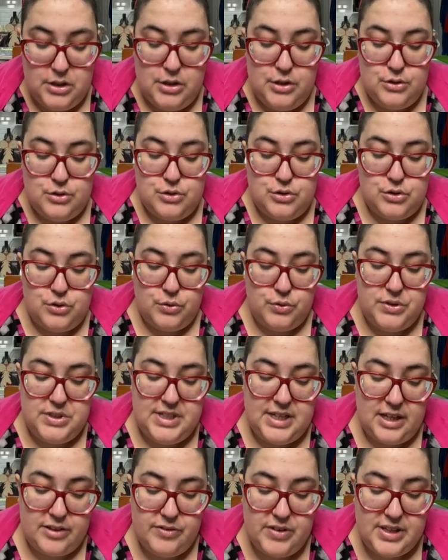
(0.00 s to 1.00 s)
So the
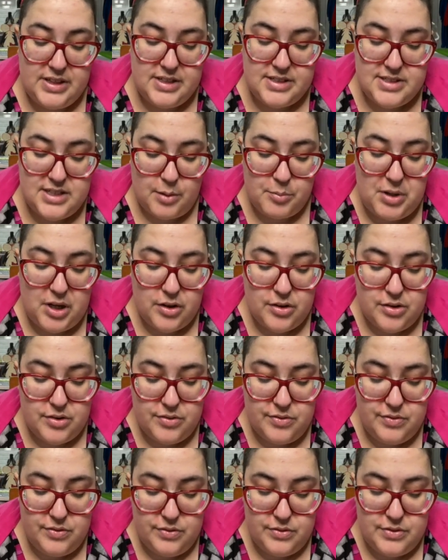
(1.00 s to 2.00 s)
advent is about
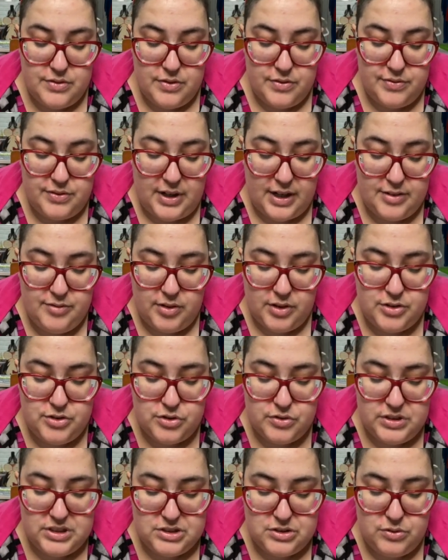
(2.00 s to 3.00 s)

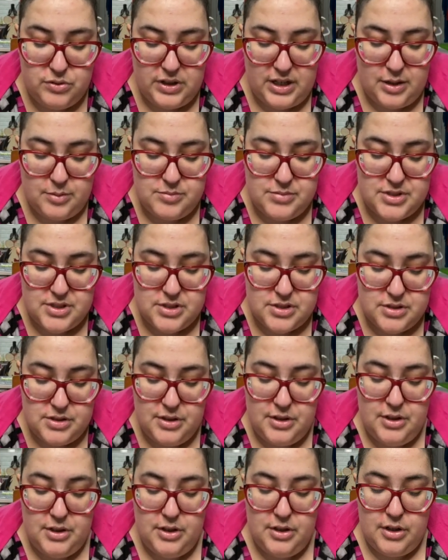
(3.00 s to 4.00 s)
500 grams
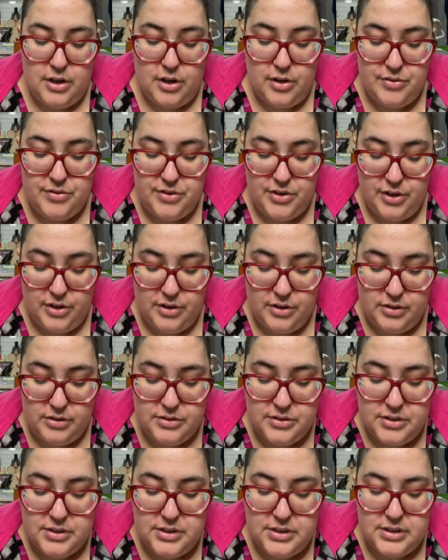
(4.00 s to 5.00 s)
of
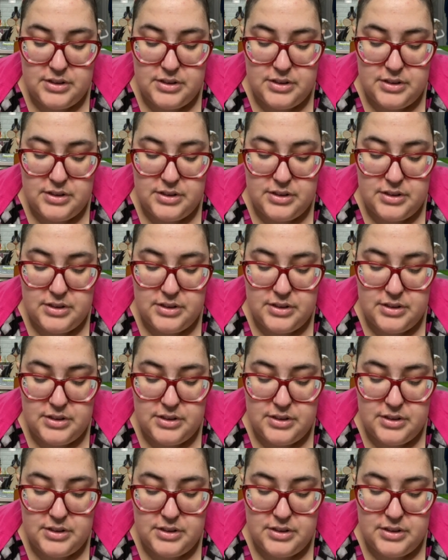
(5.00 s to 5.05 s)
yarn